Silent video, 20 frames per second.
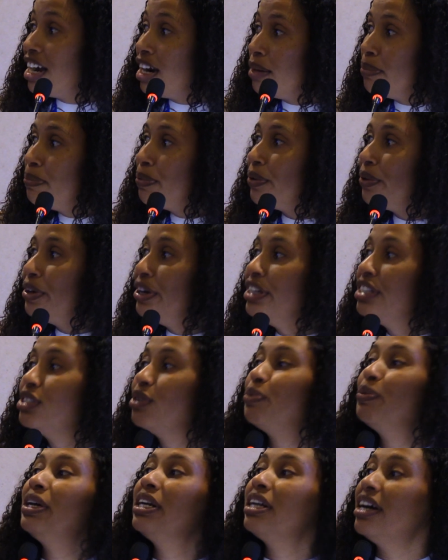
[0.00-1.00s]

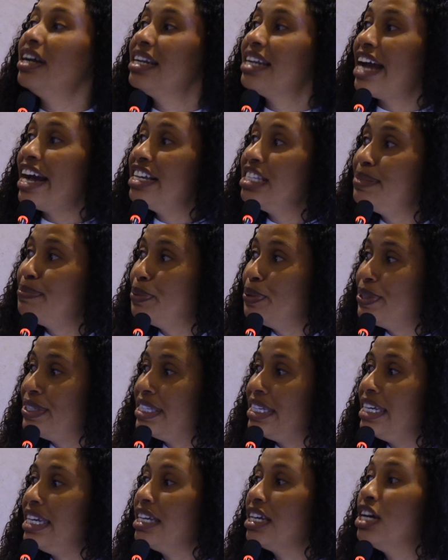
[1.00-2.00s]
Airport with a nice
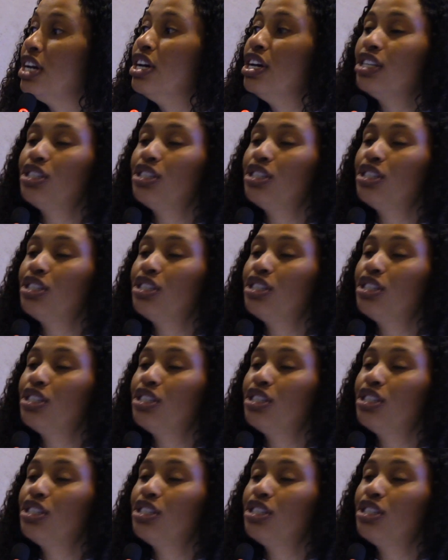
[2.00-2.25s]
boutique.